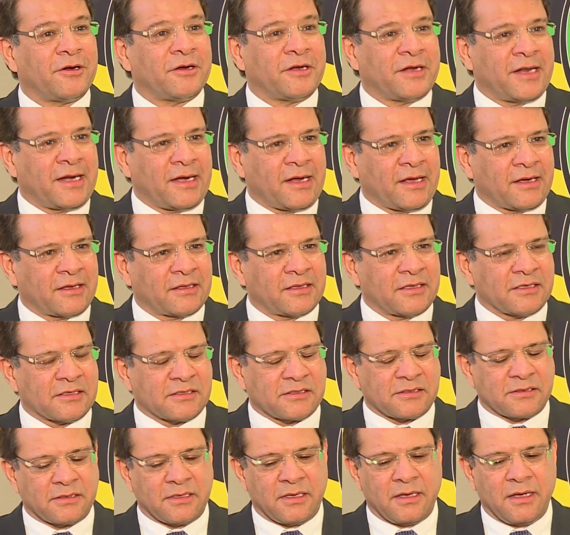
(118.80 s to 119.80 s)
day like
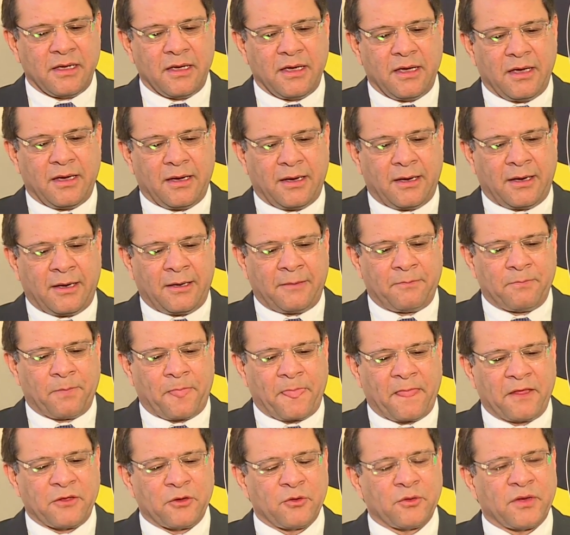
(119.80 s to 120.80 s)
this.
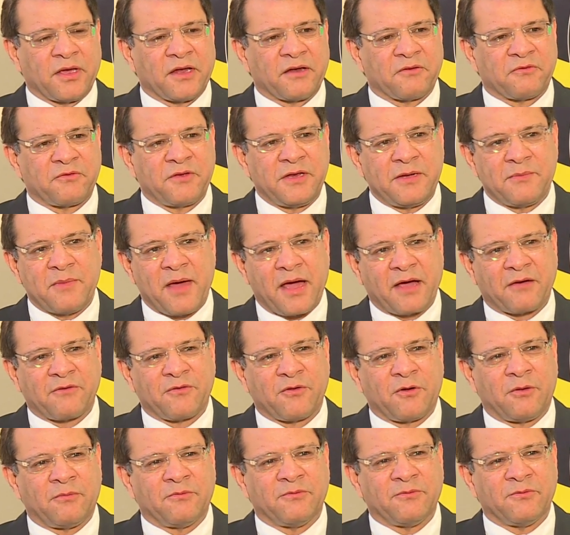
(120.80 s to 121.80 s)
You get a feedback
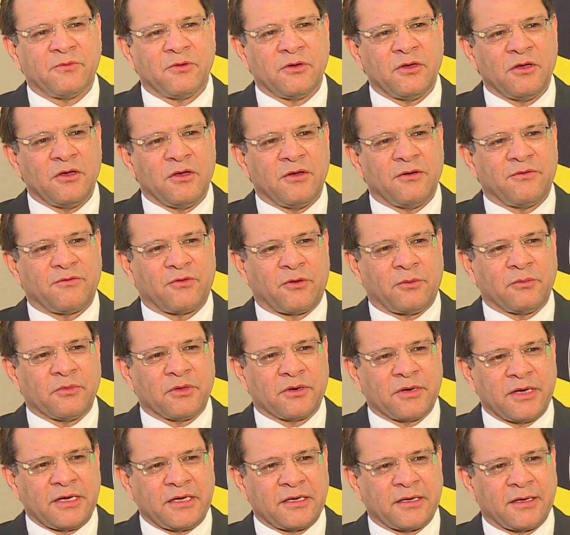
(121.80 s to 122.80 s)
from
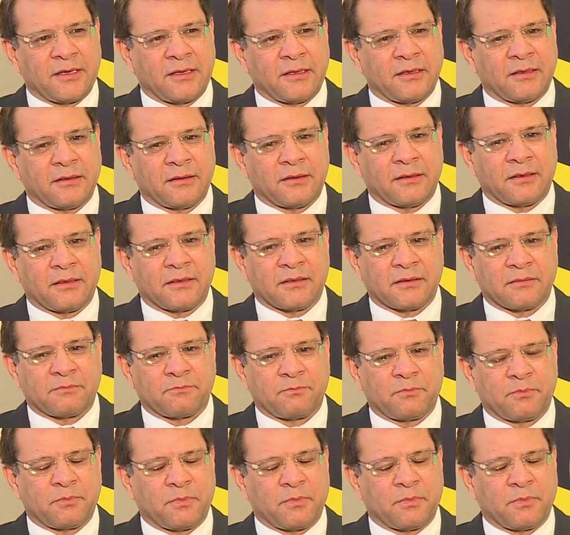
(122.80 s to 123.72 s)
the retail